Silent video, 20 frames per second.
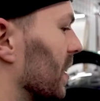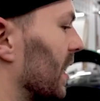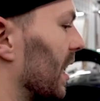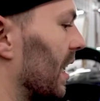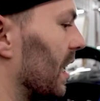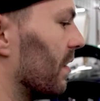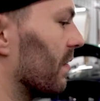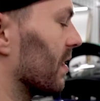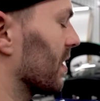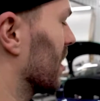get
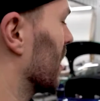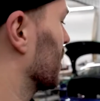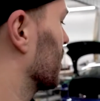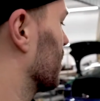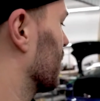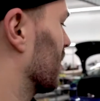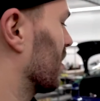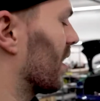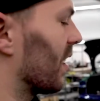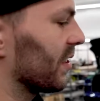even tension
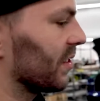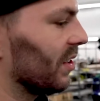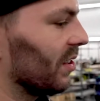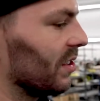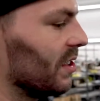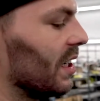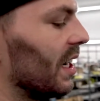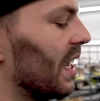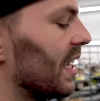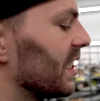across all
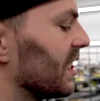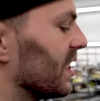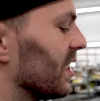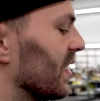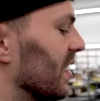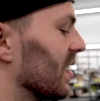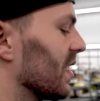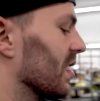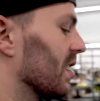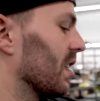your
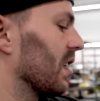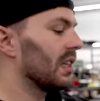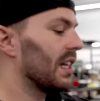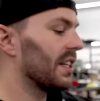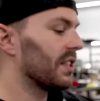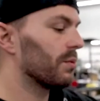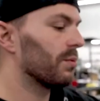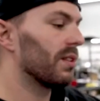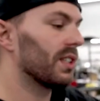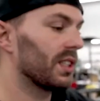edges,
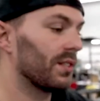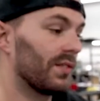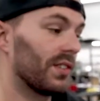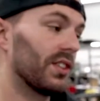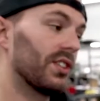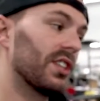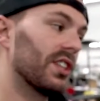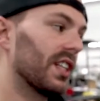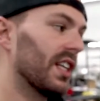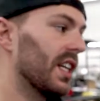less risk for
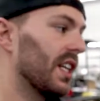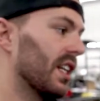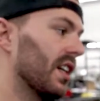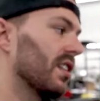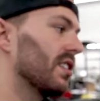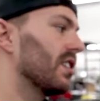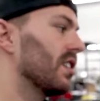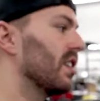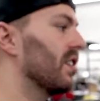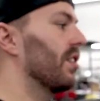dirt getting
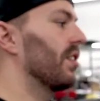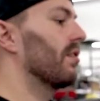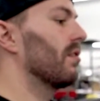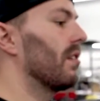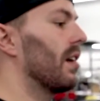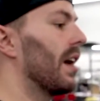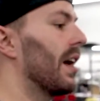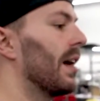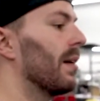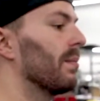underneath your
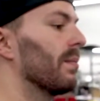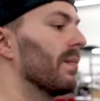wrap.